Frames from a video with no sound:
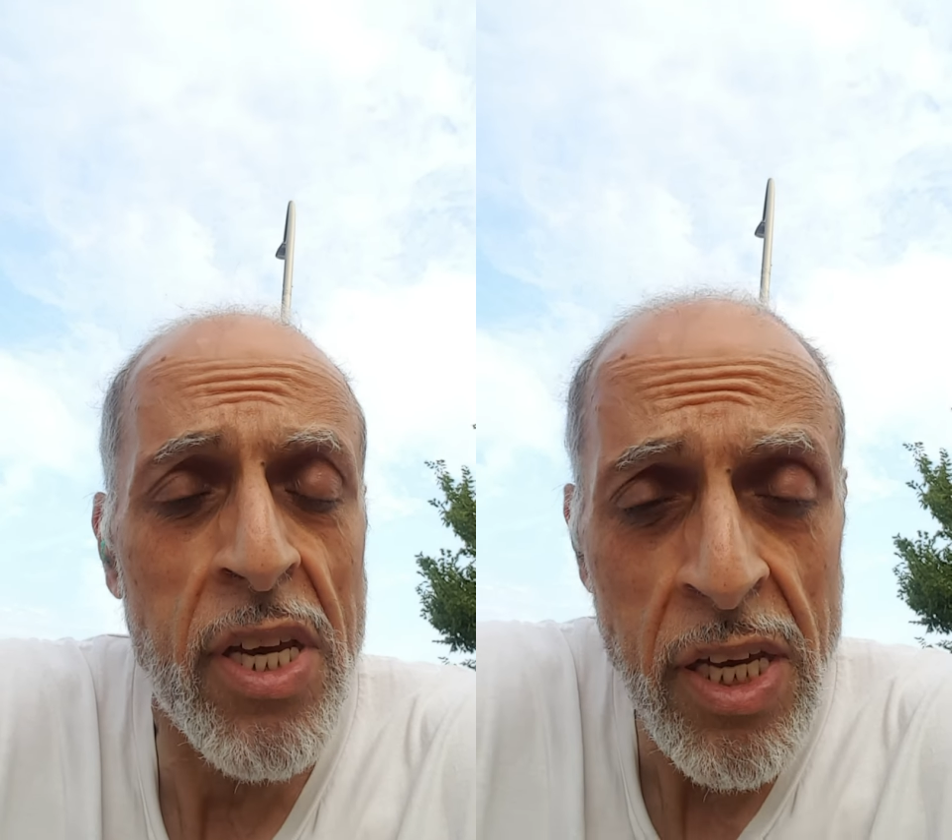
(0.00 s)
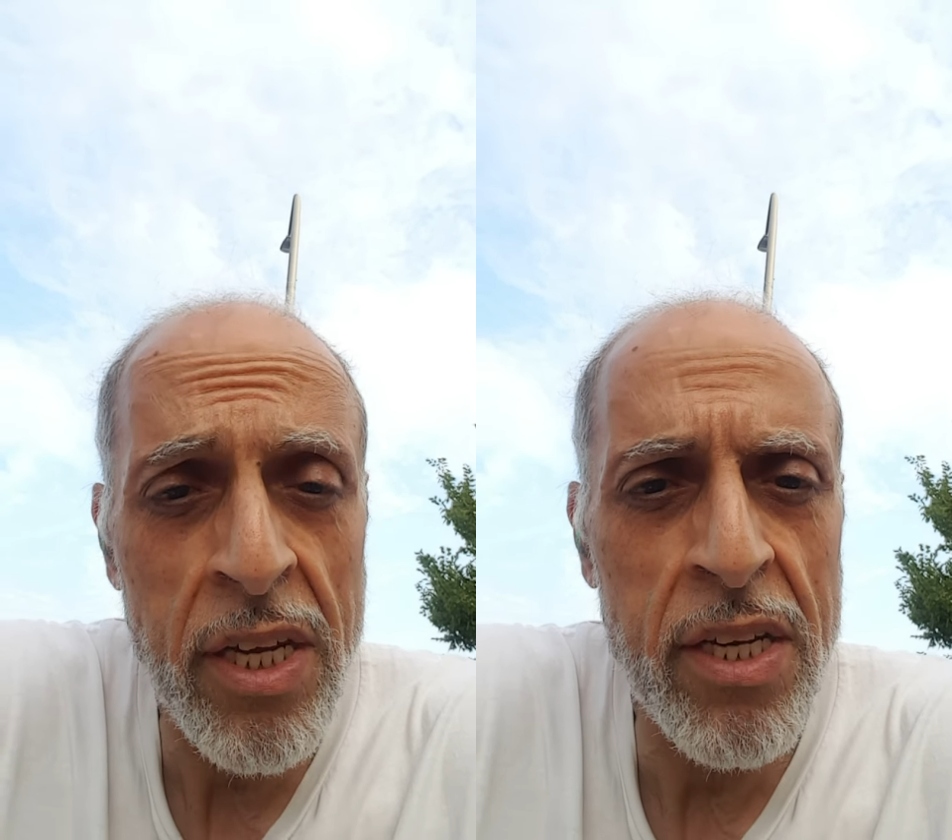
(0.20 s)

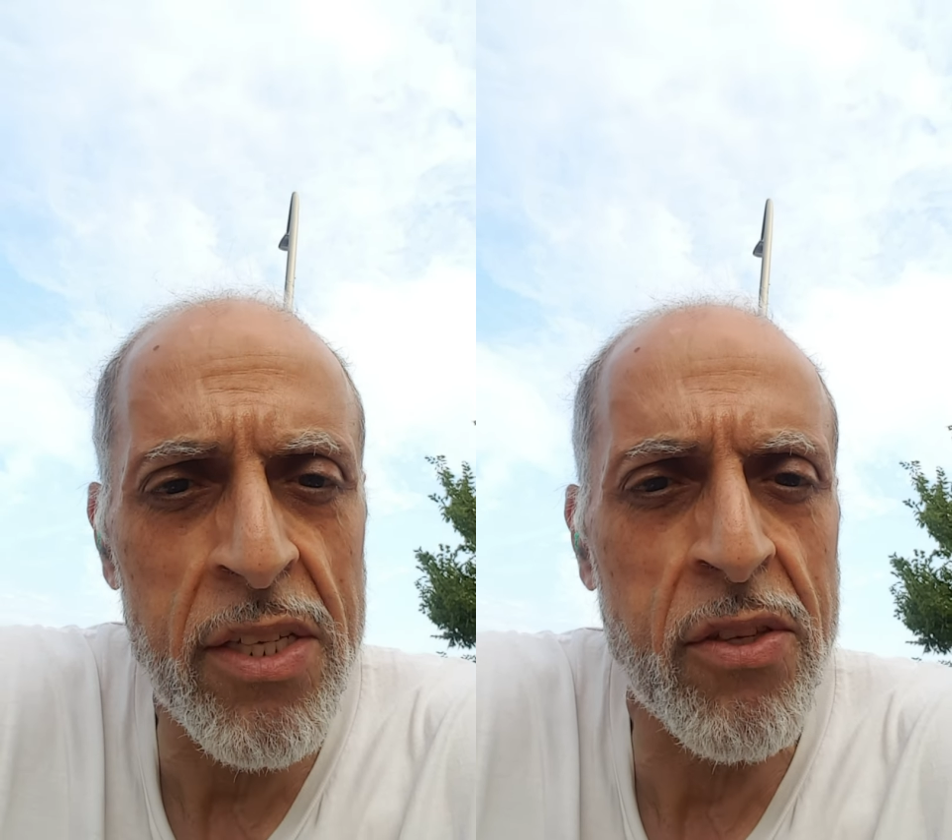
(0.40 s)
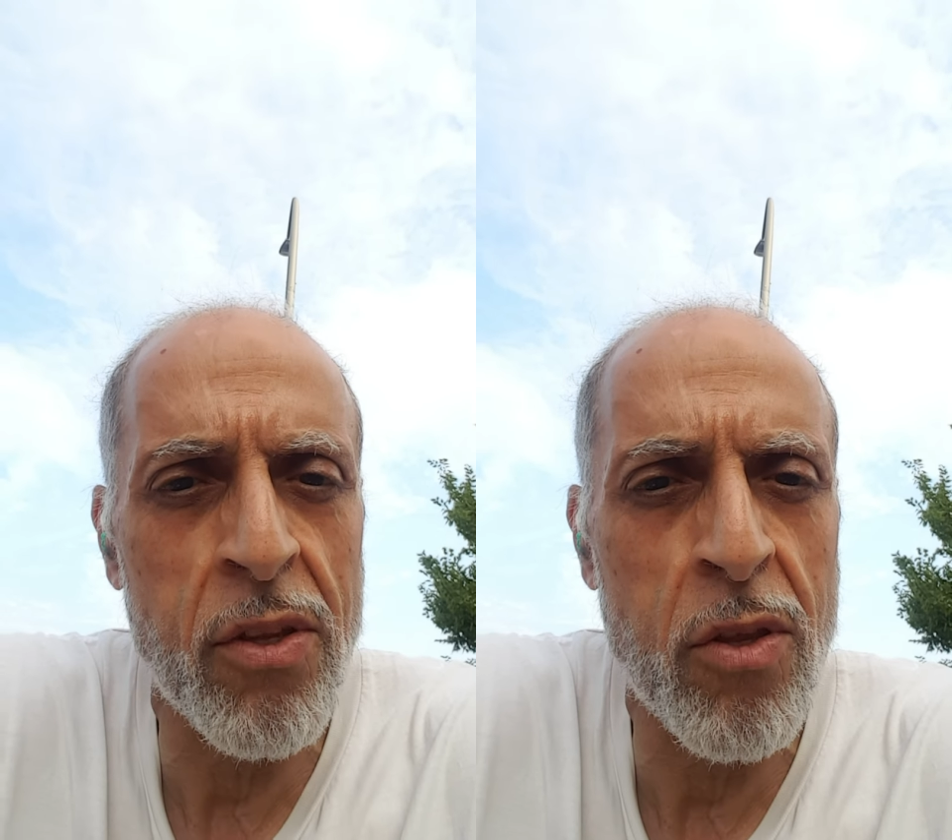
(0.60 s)
here
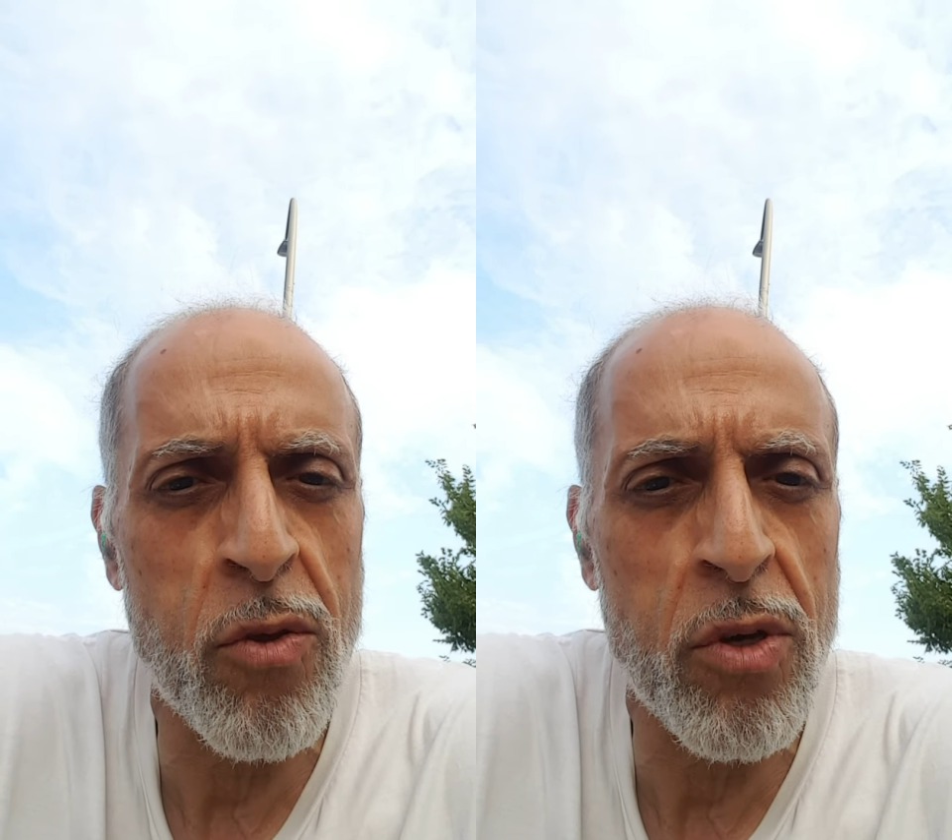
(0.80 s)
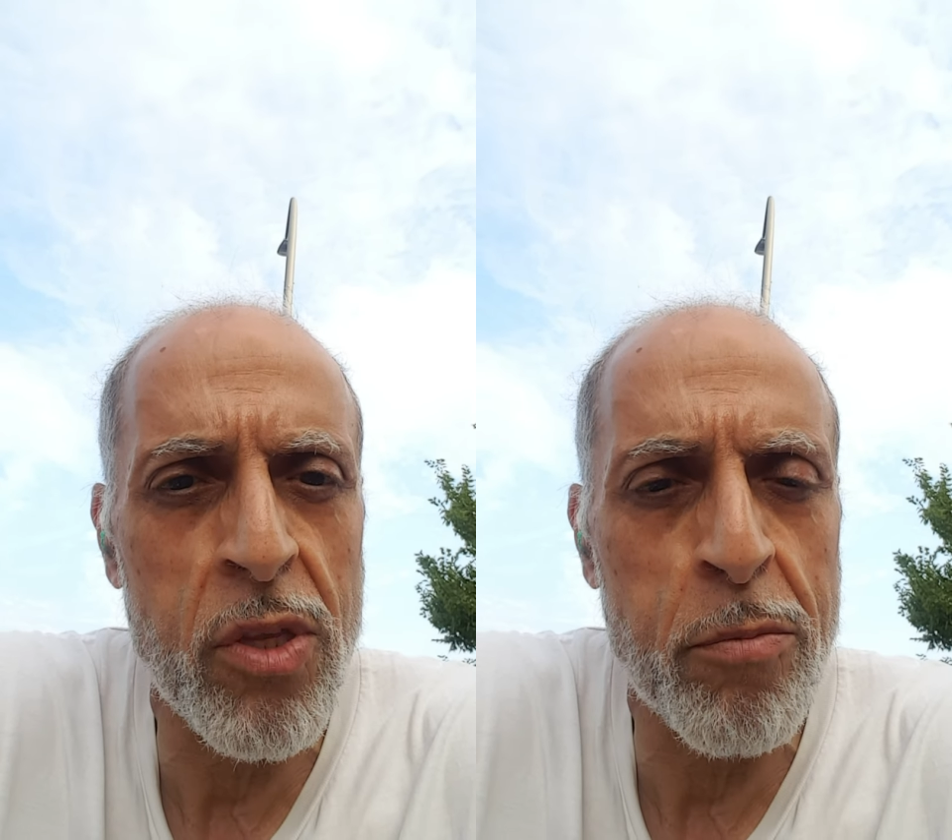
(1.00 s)
is
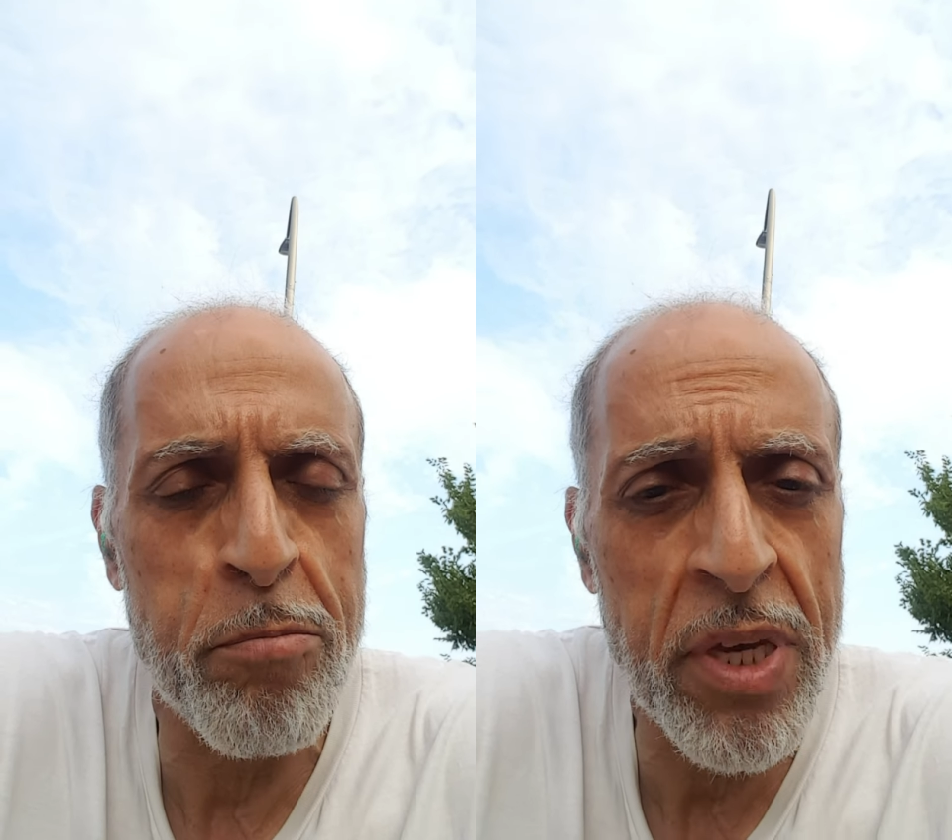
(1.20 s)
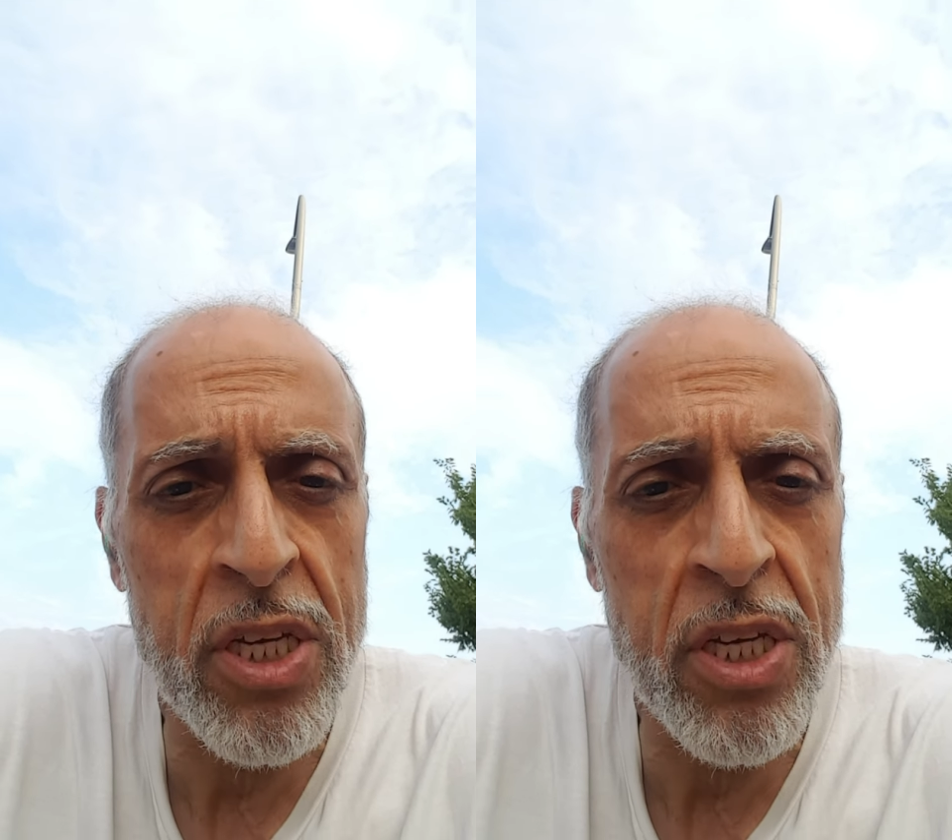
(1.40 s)
the